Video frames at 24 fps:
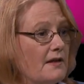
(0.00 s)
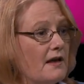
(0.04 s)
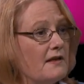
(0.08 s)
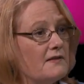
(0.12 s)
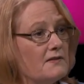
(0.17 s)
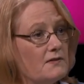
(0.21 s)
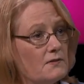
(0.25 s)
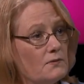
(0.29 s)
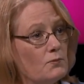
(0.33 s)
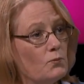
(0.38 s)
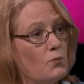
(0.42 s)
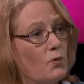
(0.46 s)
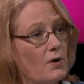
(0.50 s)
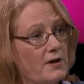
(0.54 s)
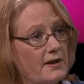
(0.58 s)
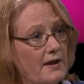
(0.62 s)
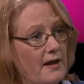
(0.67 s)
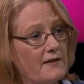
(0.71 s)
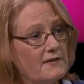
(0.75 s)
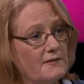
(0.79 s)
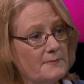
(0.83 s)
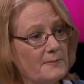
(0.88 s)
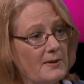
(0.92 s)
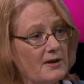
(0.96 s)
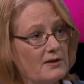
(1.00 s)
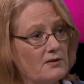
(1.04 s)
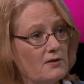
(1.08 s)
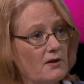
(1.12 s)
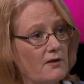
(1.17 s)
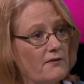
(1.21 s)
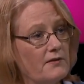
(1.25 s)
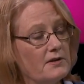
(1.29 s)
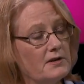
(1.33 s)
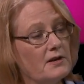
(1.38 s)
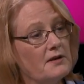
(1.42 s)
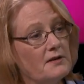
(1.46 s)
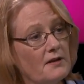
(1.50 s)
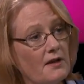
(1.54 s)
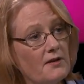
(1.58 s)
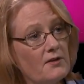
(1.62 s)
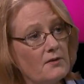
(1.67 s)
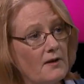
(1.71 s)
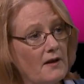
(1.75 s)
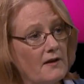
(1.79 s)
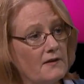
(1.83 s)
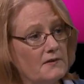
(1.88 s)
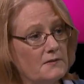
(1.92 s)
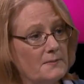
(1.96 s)
That's one aspect of it. Another
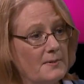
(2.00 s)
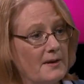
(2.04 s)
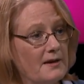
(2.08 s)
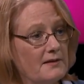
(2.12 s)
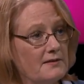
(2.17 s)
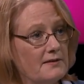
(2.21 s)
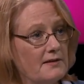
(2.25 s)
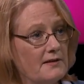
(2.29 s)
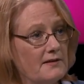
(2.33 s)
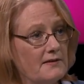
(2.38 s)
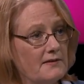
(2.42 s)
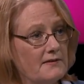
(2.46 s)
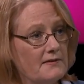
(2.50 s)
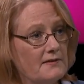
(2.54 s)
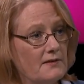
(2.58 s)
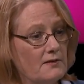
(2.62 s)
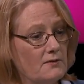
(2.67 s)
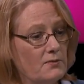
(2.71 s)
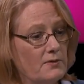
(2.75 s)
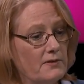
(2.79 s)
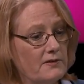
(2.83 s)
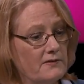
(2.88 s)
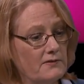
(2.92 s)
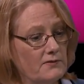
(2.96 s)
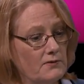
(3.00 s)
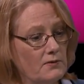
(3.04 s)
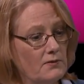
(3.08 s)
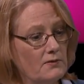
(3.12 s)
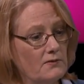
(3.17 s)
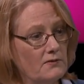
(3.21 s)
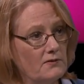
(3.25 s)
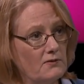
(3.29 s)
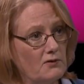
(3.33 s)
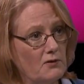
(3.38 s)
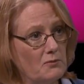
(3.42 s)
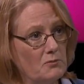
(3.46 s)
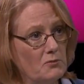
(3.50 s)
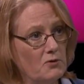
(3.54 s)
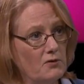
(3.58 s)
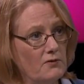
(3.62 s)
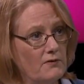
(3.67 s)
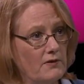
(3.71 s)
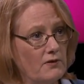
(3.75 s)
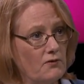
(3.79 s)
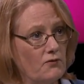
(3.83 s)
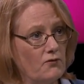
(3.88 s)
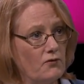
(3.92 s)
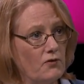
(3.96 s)
aspect is that when students are
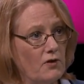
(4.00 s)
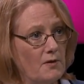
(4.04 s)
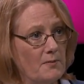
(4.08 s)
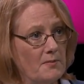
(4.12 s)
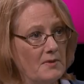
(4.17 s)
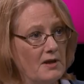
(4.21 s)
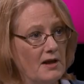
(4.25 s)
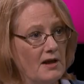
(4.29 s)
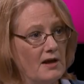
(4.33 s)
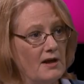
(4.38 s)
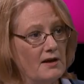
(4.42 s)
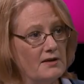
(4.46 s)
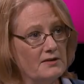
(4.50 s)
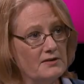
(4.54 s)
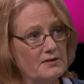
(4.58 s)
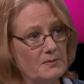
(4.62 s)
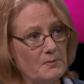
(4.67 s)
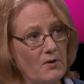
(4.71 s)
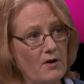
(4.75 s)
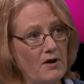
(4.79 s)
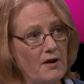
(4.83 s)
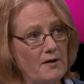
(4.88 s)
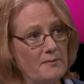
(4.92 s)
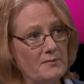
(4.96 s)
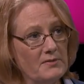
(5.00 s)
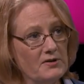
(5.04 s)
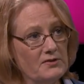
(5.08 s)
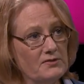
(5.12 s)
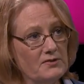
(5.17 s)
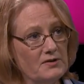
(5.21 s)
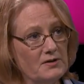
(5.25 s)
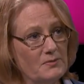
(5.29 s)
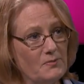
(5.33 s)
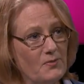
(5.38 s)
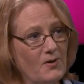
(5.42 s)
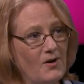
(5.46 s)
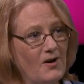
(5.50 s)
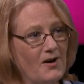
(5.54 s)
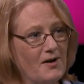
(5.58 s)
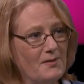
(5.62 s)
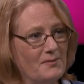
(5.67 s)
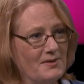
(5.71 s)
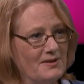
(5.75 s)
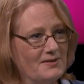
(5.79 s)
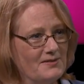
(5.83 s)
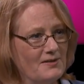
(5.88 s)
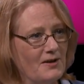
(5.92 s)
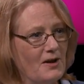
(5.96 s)
moving from department to
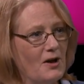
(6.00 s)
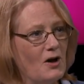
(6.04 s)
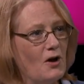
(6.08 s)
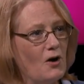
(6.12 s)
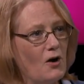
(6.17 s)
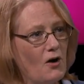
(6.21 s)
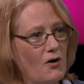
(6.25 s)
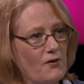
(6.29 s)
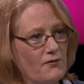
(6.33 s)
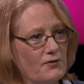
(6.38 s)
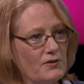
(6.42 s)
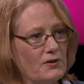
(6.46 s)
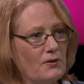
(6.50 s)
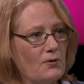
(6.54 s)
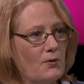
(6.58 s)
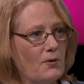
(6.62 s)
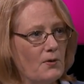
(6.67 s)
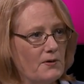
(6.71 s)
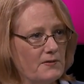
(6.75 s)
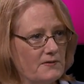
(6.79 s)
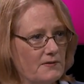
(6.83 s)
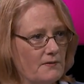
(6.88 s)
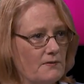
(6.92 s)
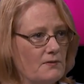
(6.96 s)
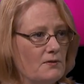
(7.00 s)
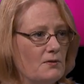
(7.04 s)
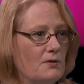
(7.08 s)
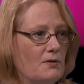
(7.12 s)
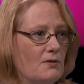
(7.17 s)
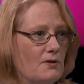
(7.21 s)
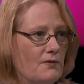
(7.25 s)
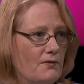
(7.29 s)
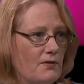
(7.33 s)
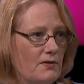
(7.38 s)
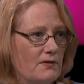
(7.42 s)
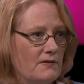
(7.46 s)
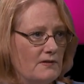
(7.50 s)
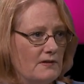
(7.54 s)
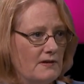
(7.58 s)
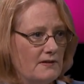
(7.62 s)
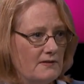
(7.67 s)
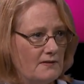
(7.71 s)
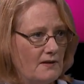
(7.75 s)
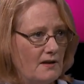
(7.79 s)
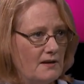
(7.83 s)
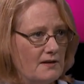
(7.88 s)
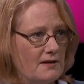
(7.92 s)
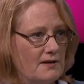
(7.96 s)
department over the course of their university
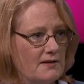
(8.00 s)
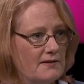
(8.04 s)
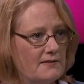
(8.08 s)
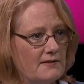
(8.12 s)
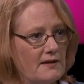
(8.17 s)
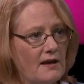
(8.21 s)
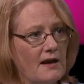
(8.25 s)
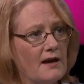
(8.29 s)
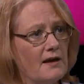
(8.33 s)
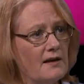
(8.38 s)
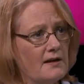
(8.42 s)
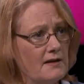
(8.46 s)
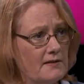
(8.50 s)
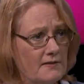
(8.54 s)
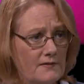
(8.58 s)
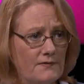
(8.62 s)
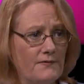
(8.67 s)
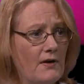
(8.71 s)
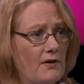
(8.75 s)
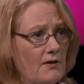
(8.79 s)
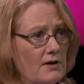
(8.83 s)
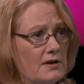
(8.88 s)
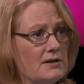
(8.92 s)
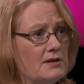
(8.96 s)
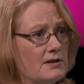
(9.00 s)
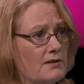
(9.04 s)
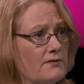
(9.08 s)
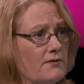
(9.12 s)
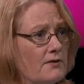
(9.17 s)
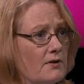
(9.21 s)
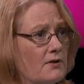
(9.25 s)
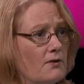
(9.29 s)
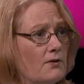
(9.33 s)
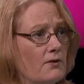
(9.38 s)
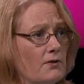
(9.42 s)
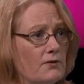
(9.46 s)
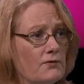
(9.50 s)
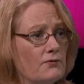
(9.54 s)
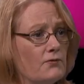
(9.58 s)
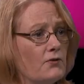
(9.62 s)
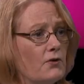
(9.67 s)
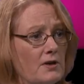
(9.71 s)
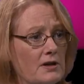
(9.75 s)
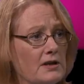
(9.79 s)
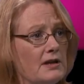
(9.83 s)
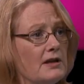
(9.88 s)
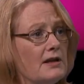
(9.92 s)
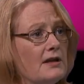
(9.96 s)
studies, it's very difficult for
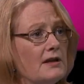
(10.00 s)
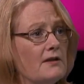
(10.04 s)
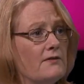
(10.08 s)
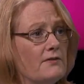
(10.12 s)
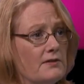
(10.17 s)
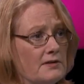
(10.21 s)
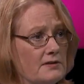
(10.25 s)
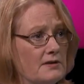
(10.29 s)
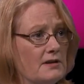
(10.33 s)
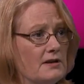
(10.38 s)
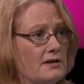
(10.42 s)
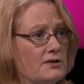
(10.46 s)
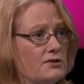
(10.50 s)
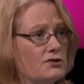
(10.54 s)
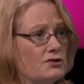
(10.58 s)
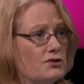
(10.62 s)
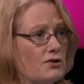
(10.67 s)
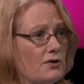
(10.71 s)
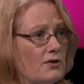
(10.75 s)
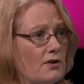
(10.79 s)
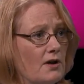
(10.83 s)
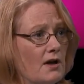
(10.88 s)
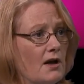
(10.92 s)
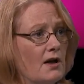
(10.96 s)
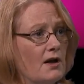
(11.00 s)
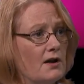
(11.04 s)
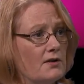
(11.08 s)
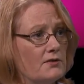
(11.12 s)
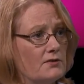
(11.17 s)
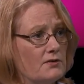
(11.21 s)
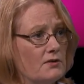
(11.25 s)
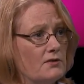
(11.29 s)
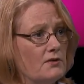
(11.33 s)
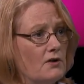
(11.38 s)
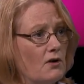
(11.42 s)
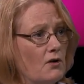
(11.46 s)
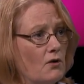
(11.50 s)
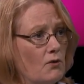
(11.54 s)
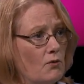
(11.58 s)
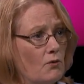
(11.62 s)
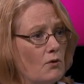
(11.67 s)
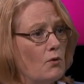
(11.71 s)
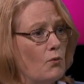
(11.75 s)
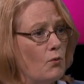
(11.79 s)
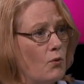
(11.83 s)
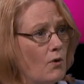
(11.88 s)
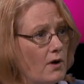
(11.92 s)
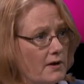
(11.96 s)
any given teacher to
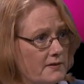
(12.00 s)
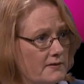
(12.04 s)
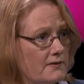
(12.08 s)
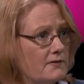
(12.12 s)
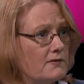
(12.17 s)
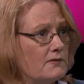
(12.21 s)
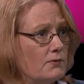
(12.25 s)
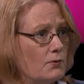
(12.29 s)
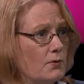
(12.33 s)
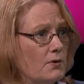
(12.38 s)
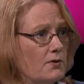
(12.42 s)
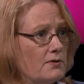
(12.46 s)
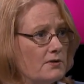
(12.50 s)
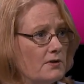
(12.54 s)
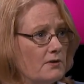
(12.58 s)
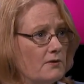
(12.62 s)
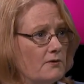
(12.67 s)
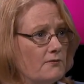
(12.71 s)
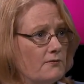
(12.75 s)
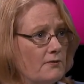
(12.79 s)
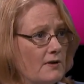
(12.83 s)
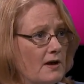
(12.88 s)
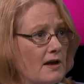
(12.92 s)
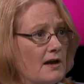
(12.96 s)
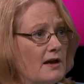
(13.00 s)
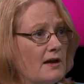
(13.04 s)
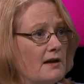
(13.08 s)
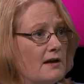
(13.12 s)
know what sort of